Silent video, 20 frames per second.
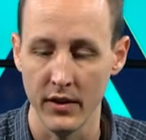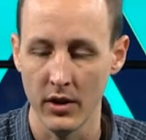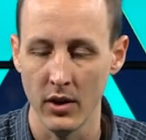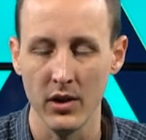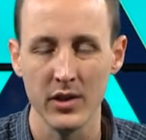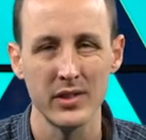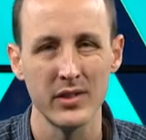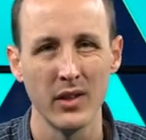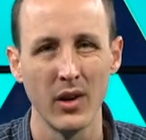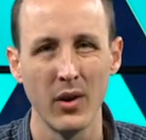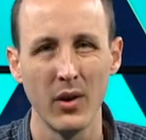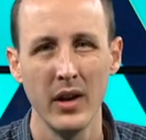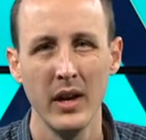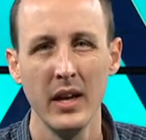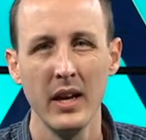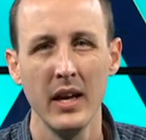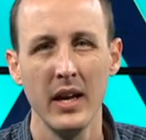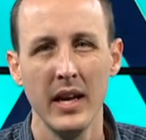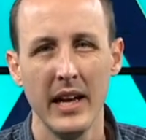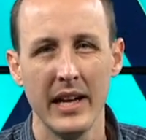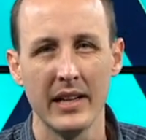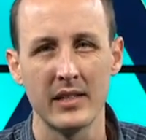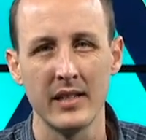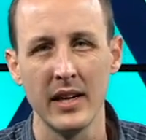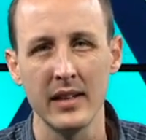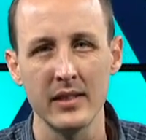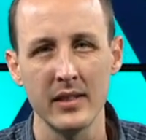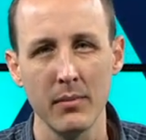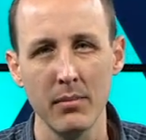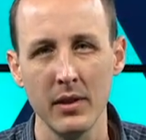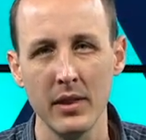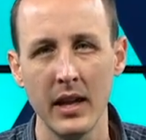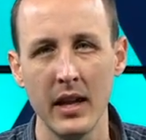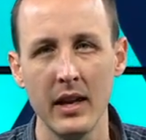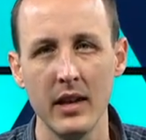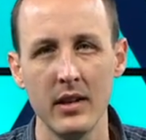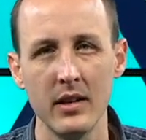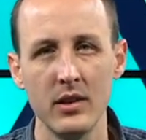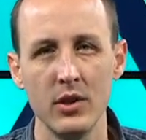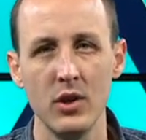And also, it's not something
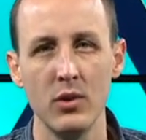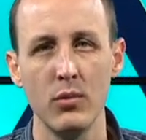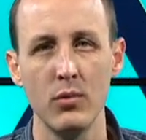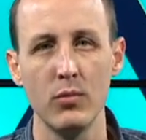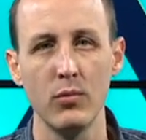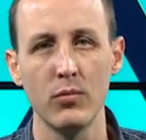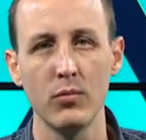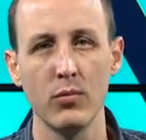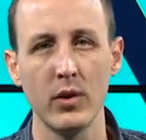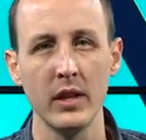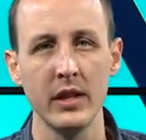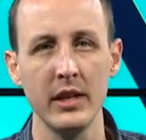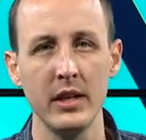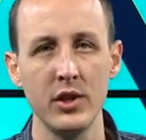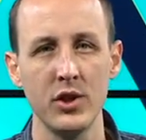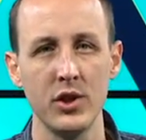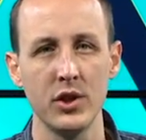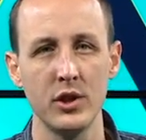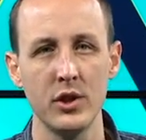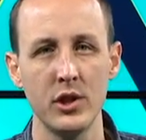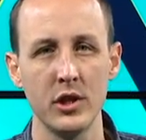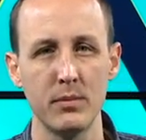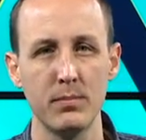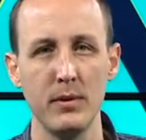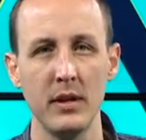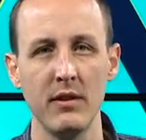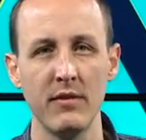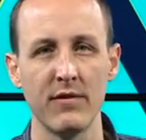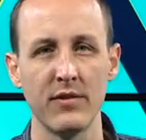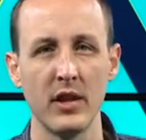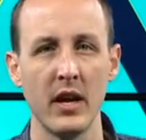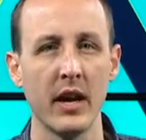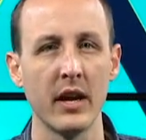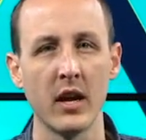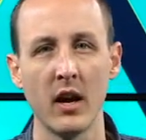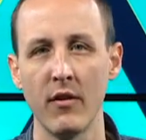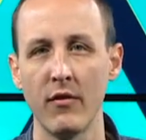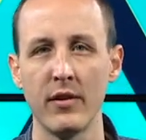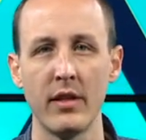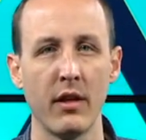that you really should just be
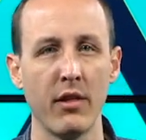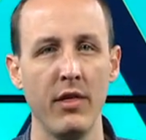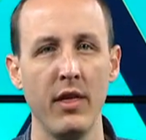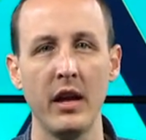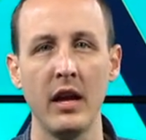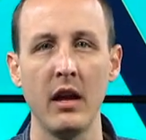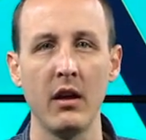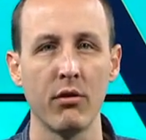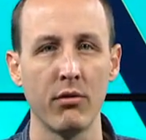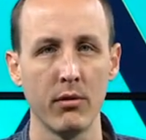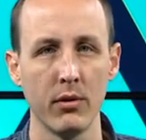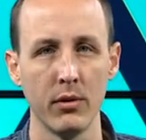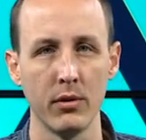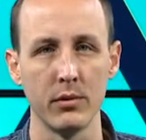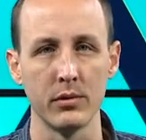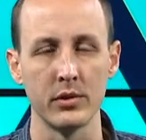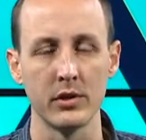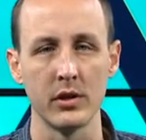flying off without thinking through.